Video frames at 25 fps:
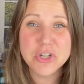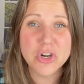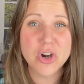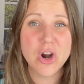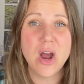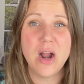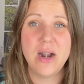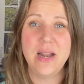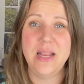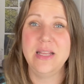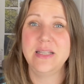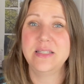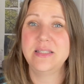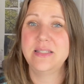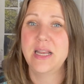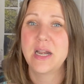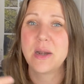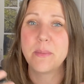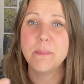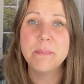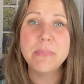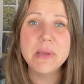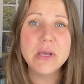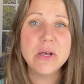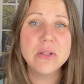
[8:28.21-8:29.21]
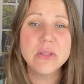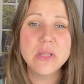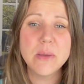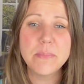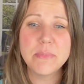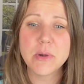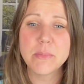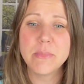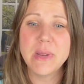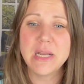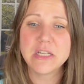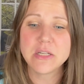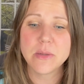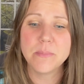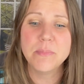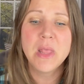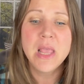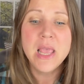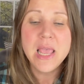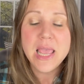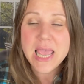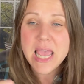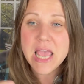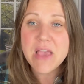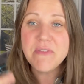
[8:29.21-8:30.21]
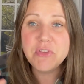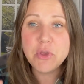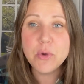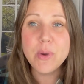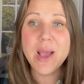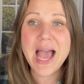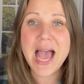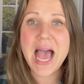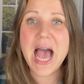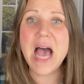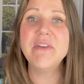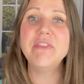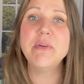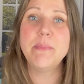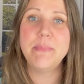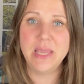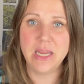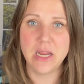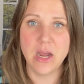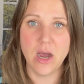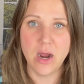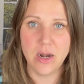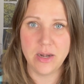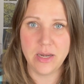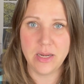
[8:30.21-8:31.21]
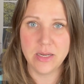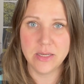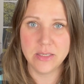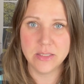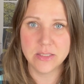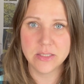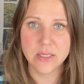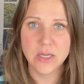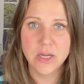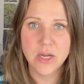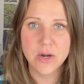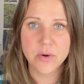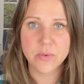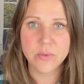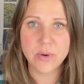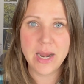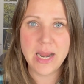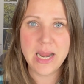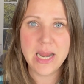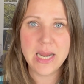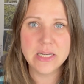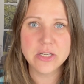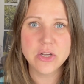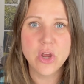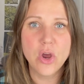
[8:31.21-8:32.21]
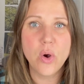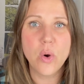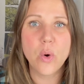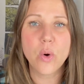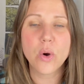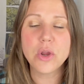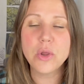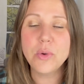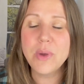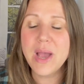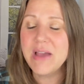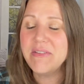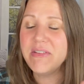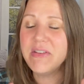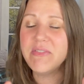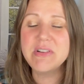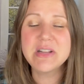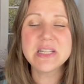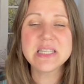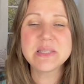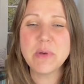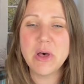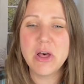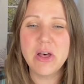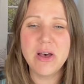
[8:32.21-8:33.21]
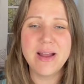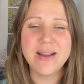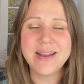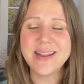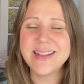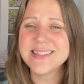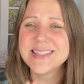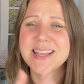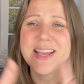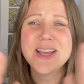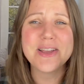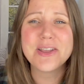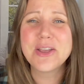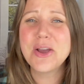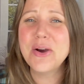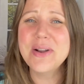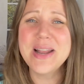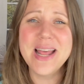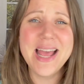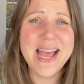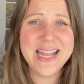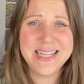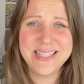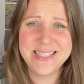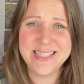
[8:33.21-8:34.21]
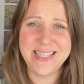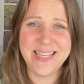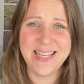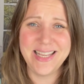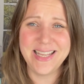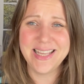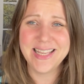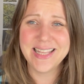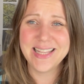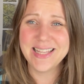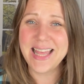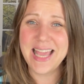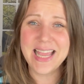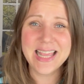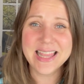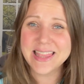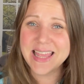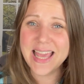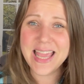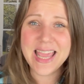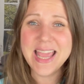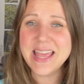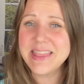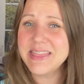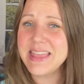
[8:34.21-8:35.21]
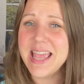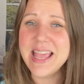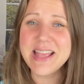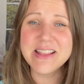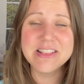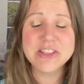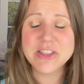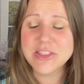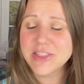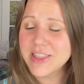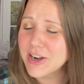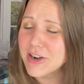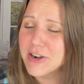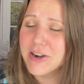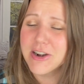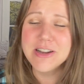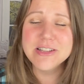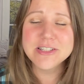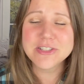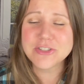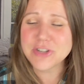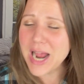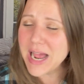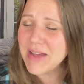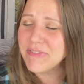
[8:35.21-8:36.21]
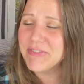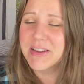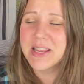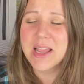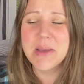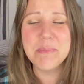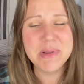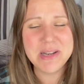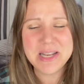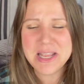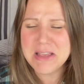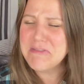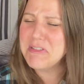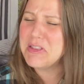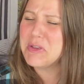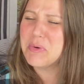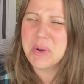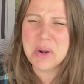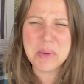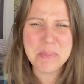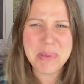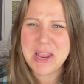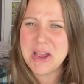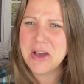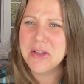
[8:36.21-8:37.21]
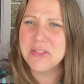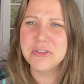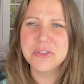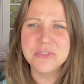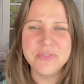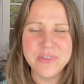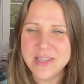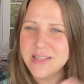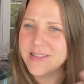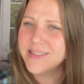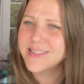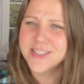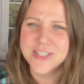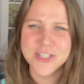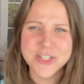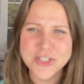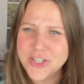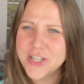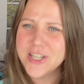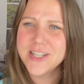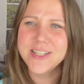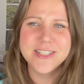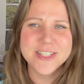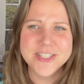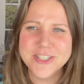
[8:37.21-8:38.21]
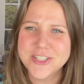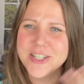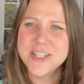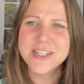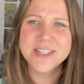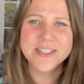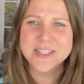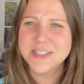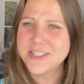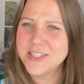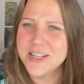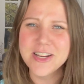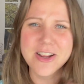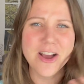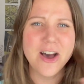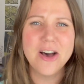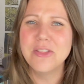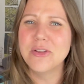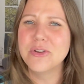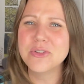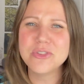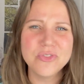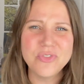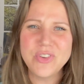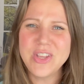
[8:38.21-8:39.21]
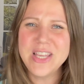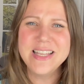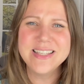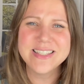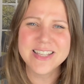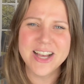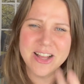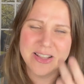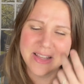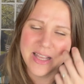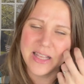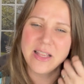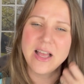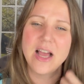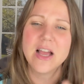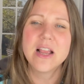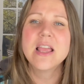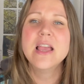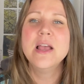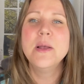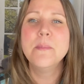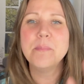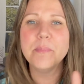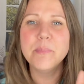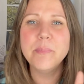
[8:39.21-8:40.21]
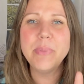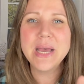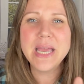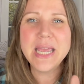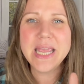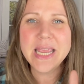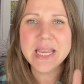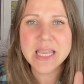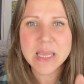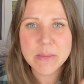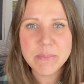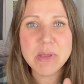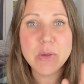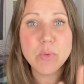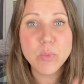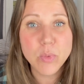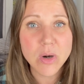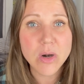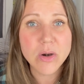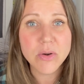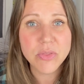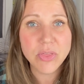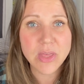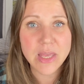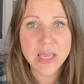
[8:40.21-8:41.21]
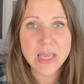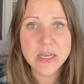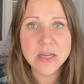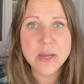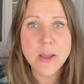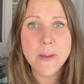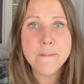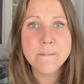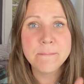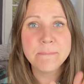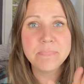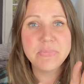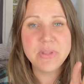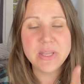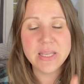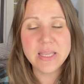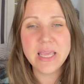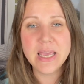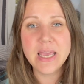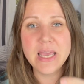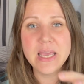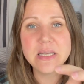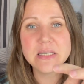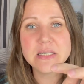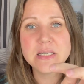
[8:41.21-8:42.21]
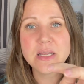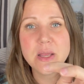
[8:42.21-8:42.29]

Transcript: your audience there, build up your momentum. If you have a big audience, right? Or you have even a small audience, go to Etsy. Like there is traffic coming in if you want to pay all those fees, cha-ching, all those fees all day long, but it can be worth it to get